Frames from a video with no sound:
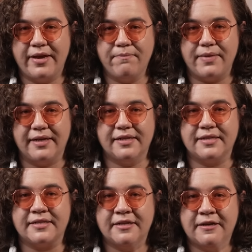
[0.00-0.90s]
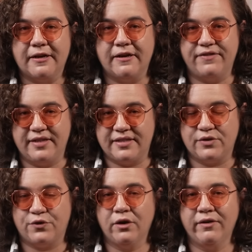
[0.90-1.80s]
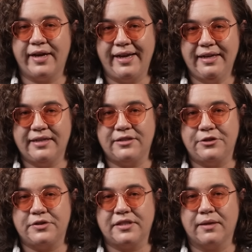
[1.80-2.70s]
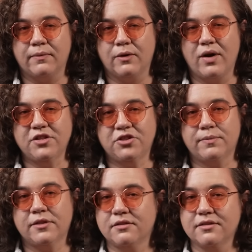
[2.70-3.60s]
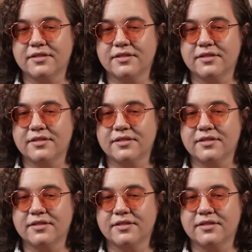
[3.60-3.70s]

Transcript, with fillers: been because of his foray into some questionable